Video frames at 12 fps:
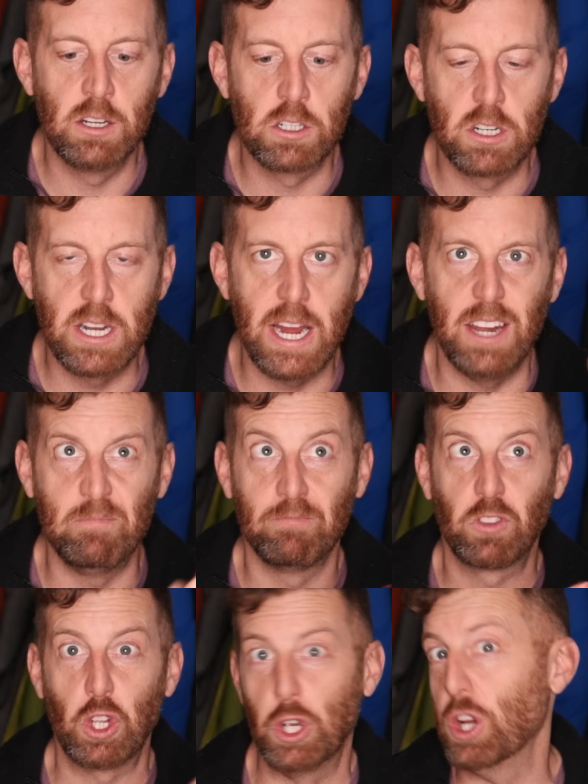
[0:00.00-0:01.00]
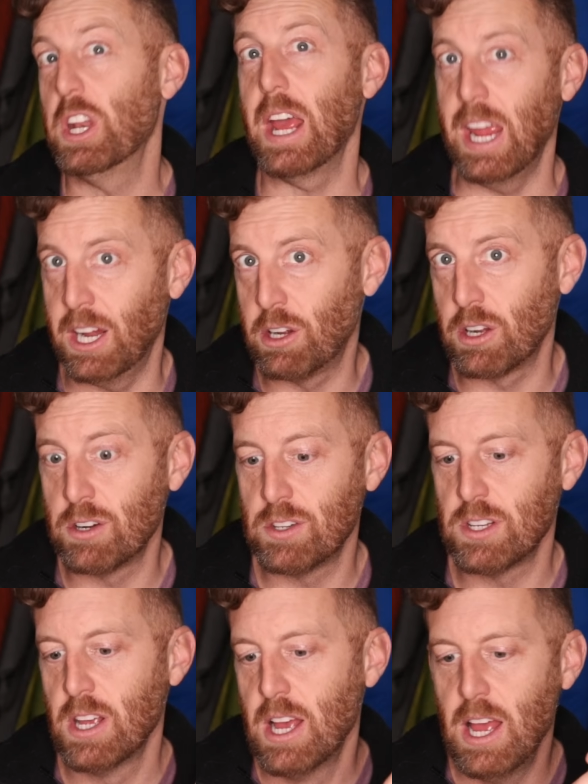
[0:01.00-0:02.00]
and create good
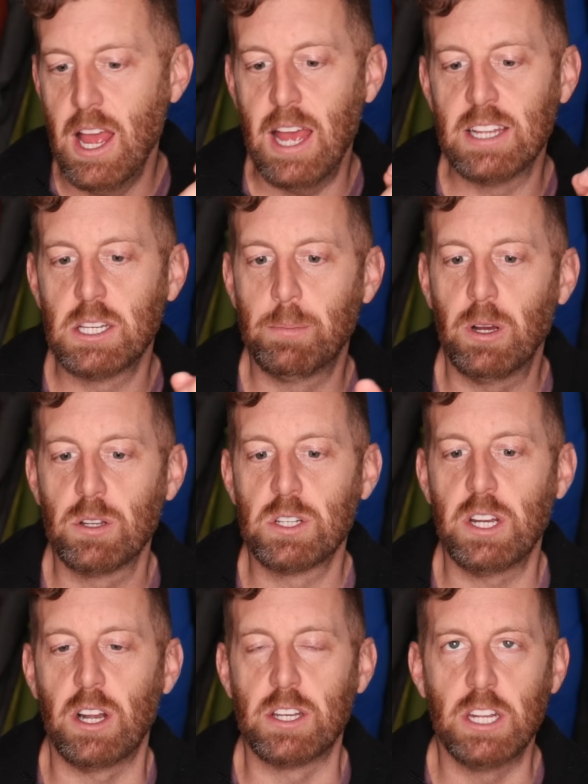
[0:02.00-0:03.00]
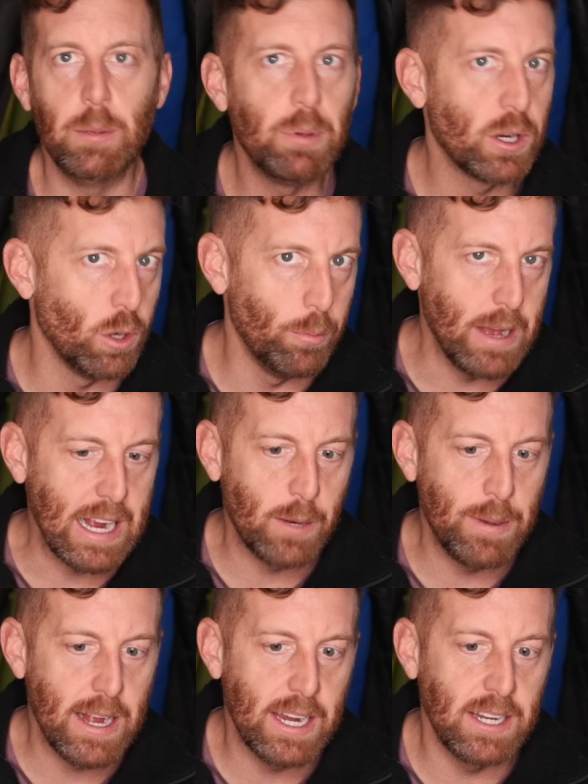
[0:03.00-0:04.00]
anchors, as opposed to your typical
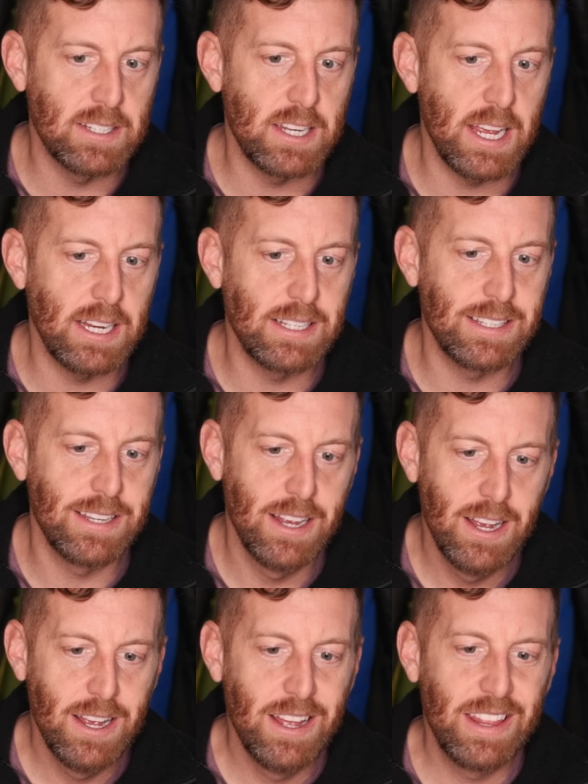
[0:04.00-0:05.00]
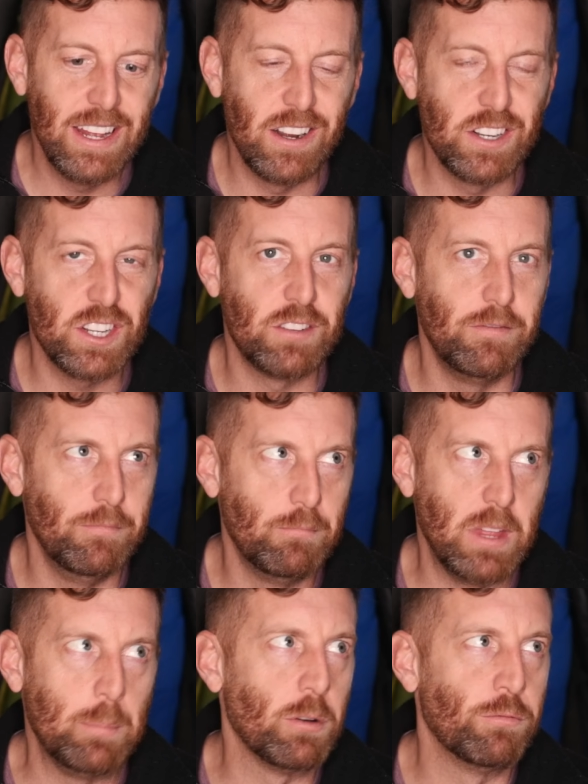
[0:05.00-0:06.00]
backpacking stakes that are just,
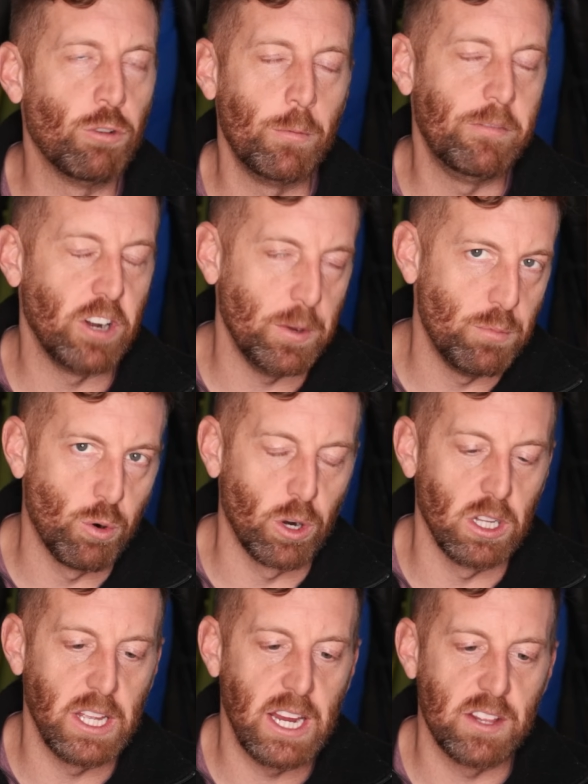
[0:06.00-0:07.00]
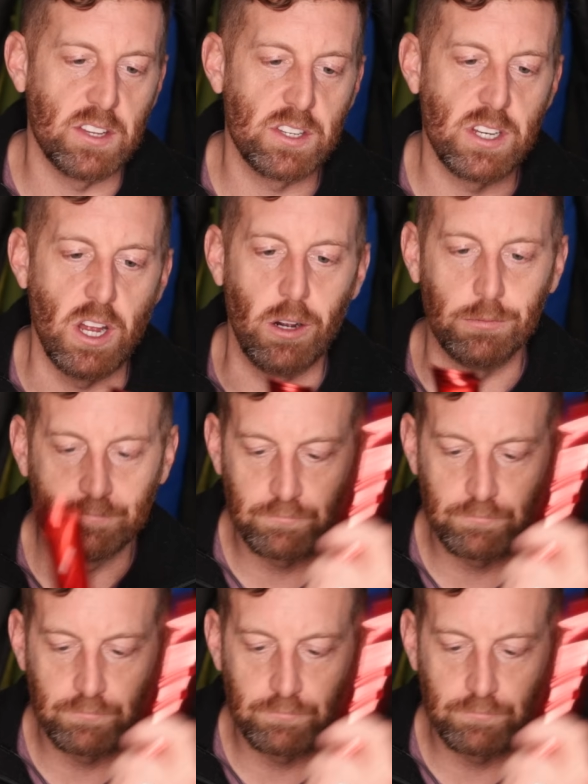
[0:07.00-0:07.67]
they perform very poorly in the snow.